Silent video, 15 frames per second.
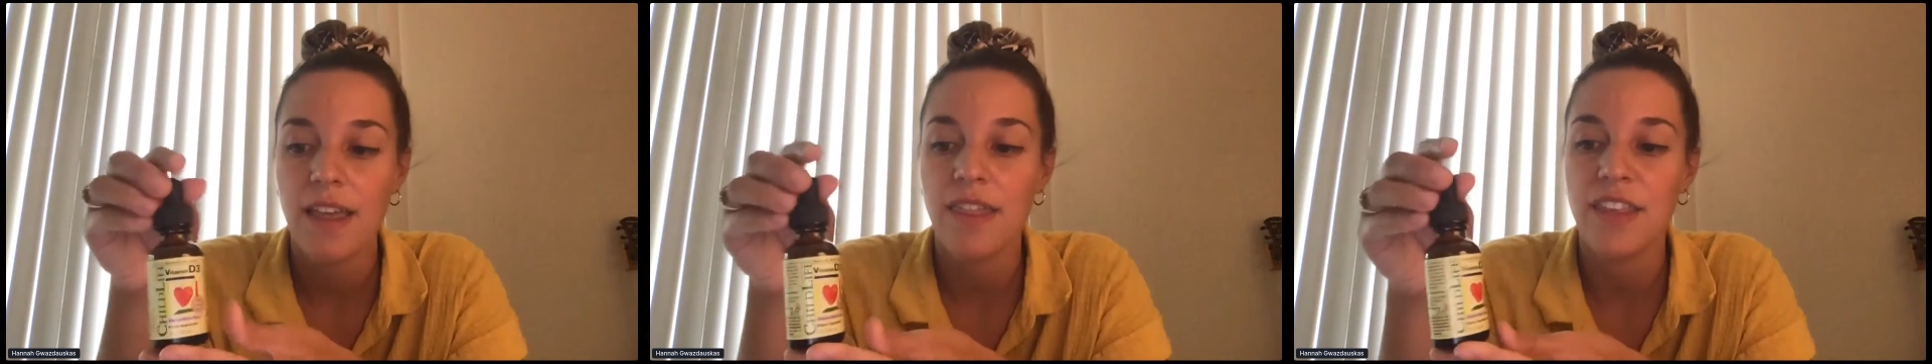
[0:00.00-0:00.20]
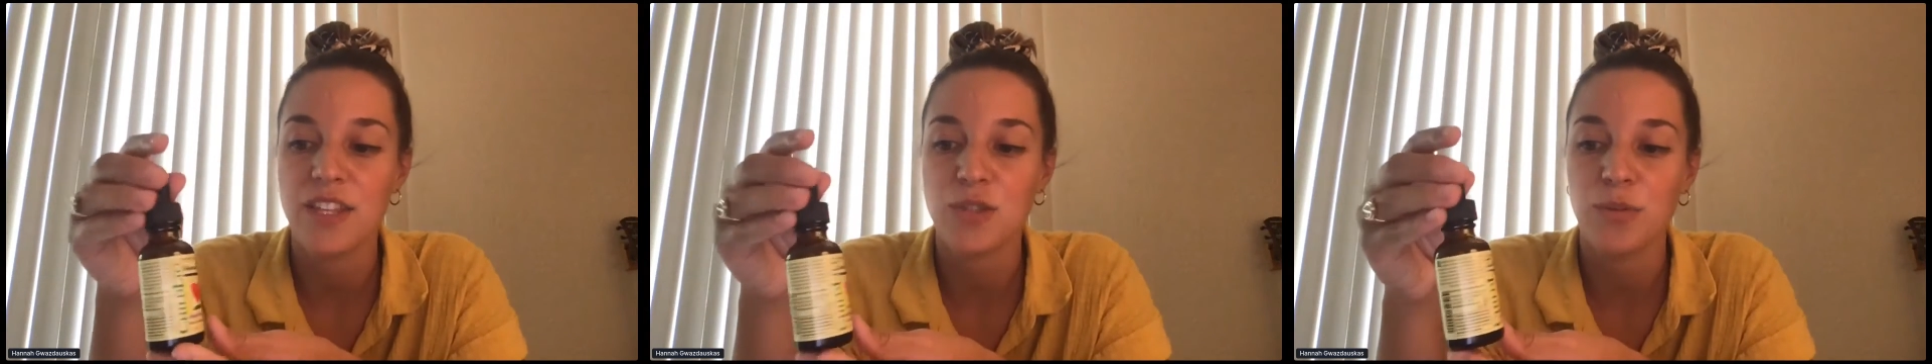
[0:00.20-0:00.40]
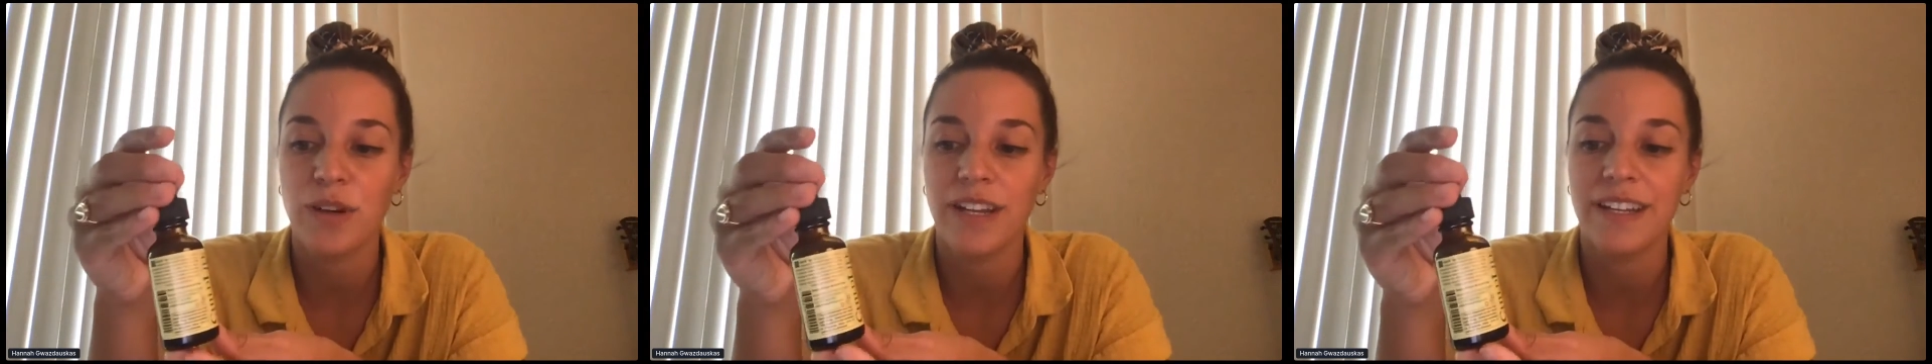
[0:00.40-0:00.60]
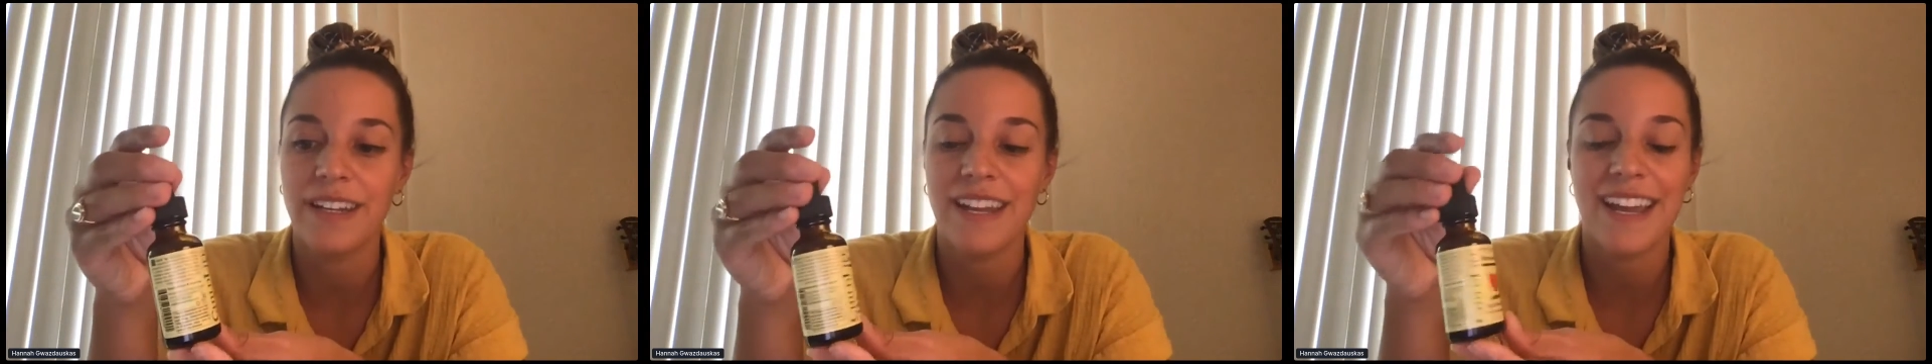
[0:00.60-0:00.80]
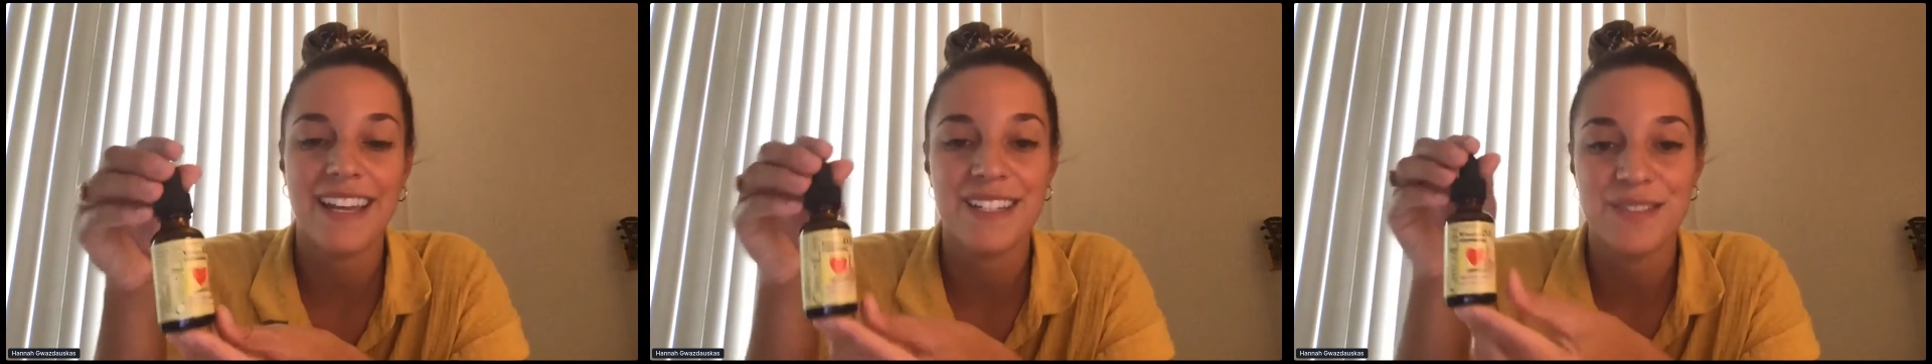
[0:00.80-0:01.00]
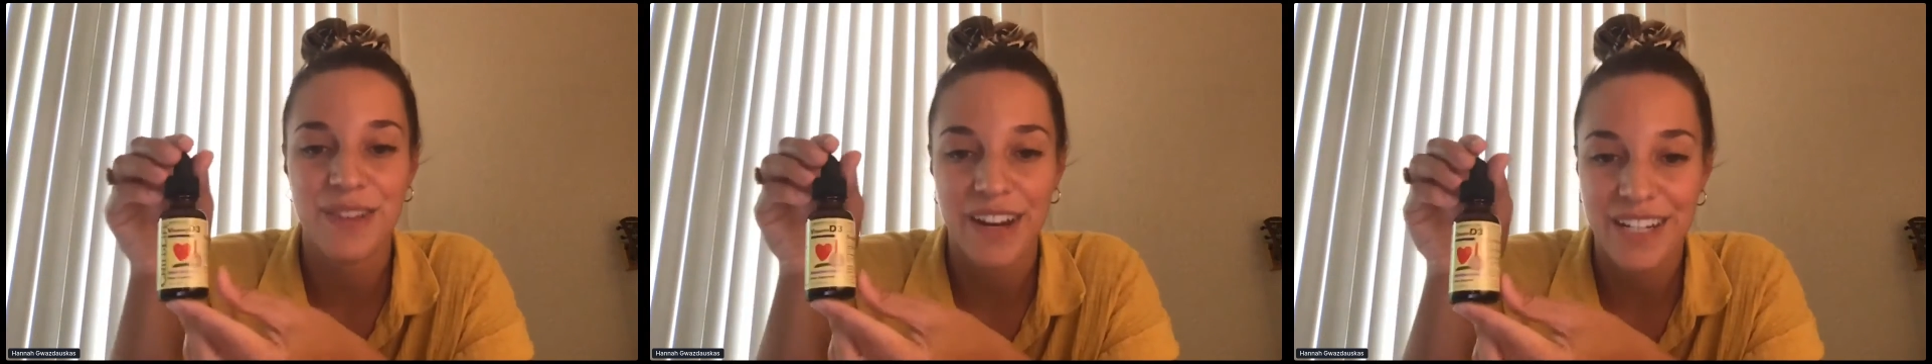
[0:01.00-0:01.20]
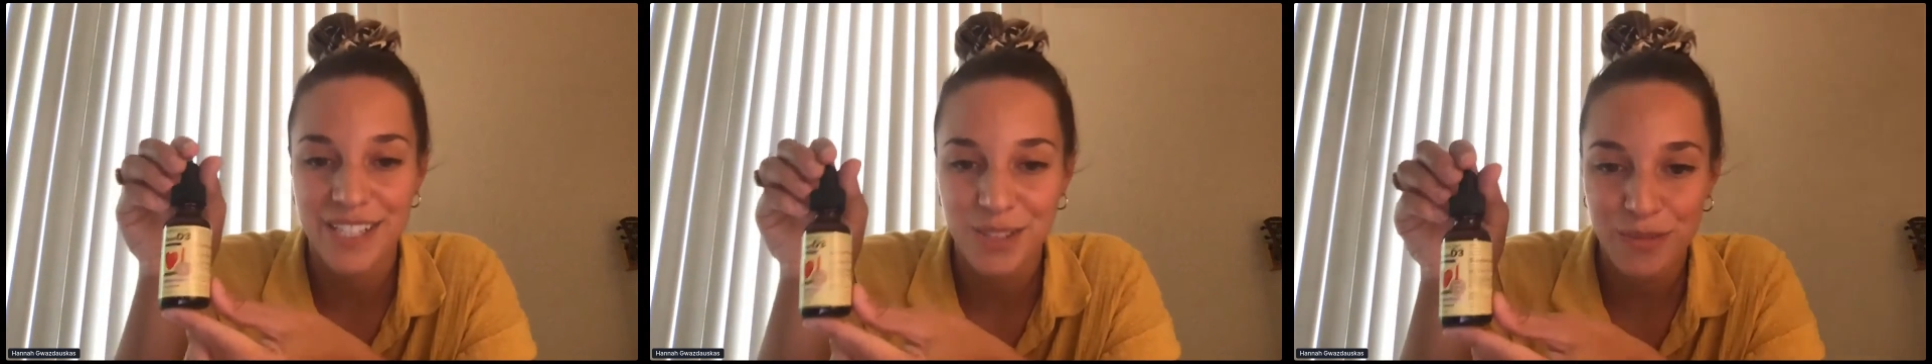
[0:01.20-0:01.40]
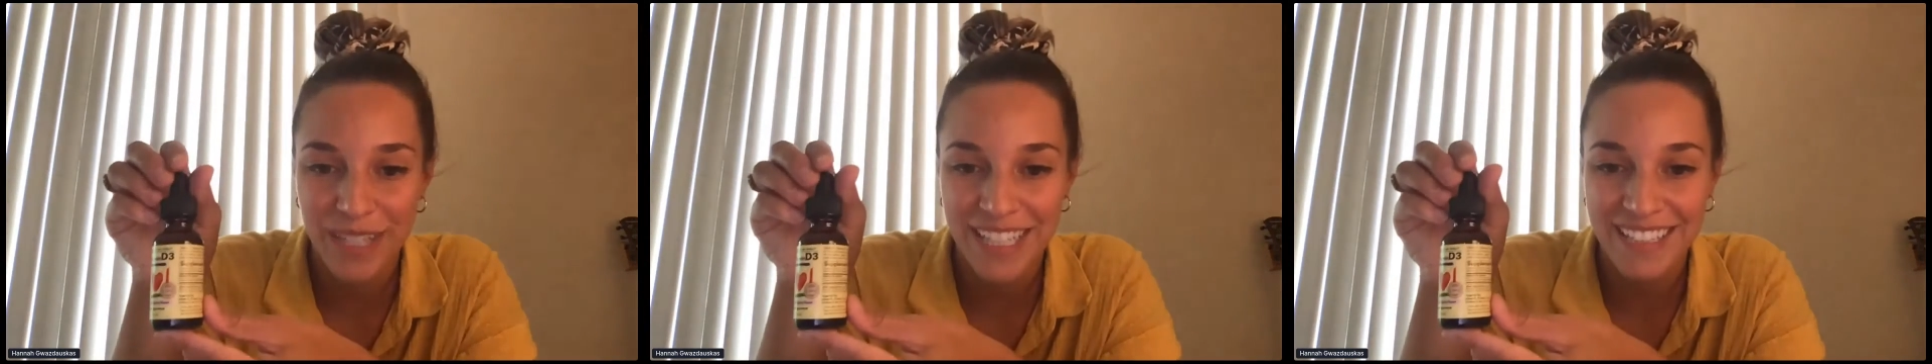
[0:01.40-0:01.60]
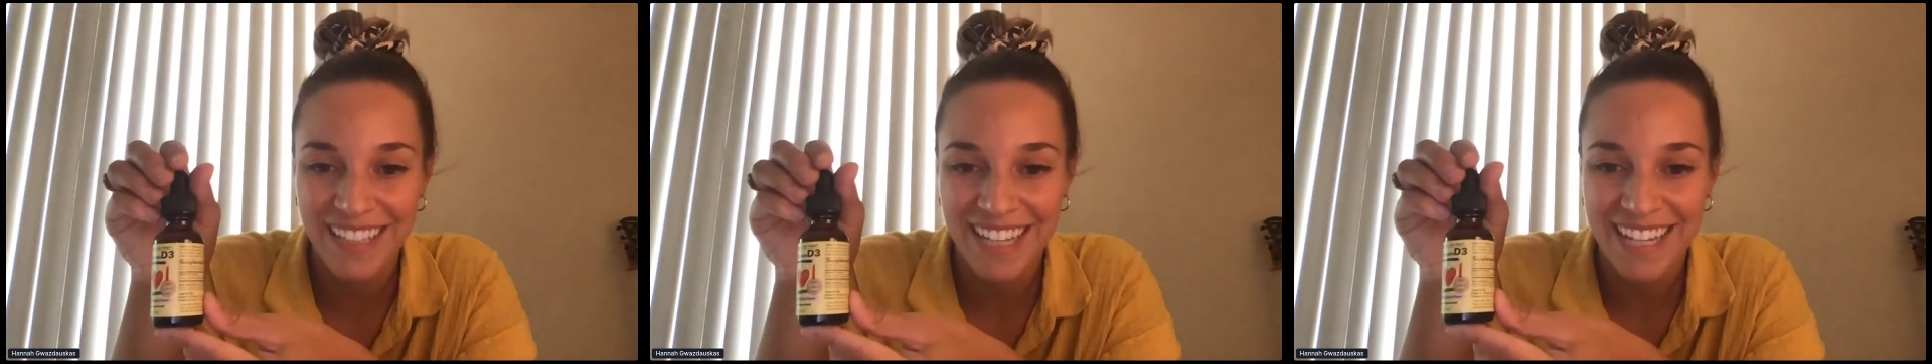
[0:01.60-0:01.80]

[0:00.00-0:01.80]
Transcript: This one is very sweet,